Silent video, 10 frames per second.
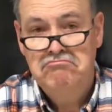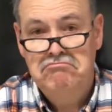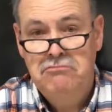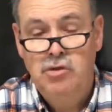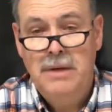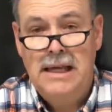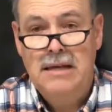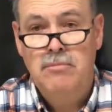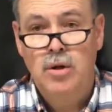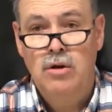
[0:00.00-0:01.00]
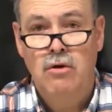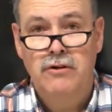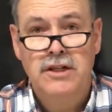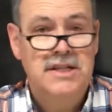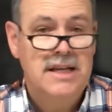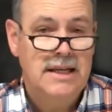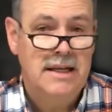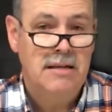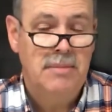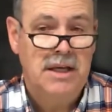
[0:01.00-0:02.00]
you might get pulled over and
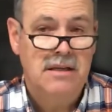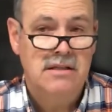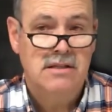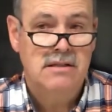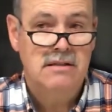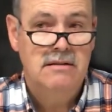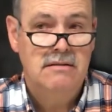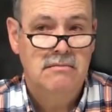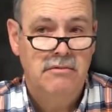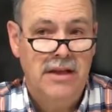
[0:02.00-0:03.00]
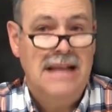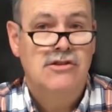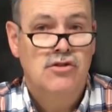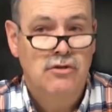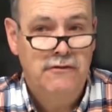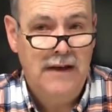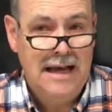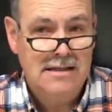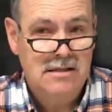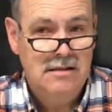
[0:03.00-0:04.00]
ticketed because that's too
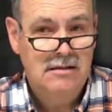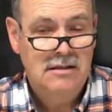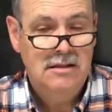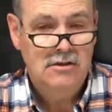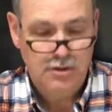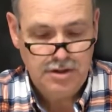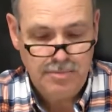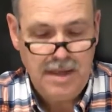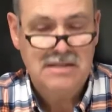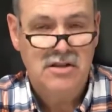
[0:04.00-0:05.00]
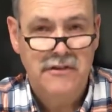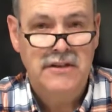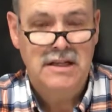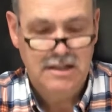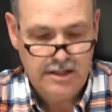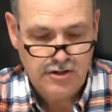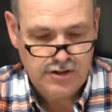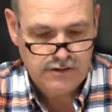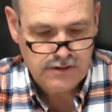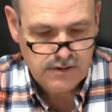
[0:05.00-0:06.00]
fast. So it depends on the
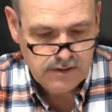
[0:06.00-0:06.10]
conditions.